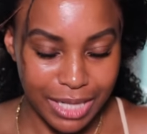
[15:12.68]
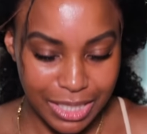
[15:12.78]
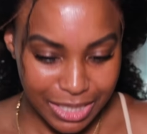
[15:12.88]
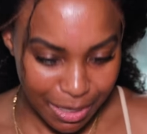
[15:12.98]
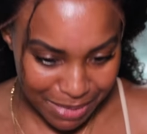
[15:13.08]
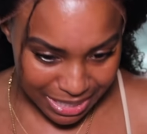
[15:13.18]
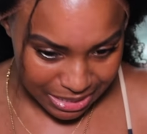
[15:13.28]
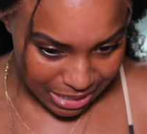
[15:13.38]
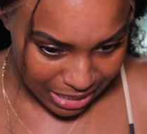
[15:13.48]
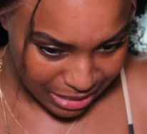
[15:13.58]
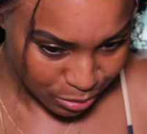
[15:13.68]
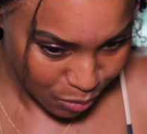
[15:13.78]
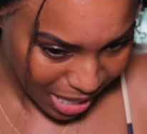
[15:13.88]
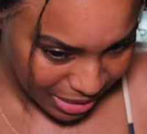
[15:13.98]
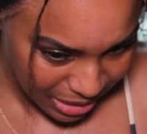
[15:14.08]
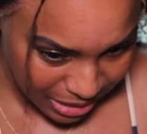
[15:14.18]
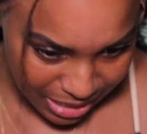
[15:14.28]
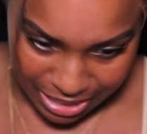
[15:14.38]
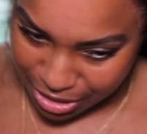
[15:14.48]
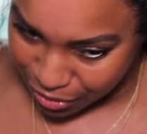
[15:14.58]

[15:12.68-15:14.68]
I think that makes sense. Why I did that?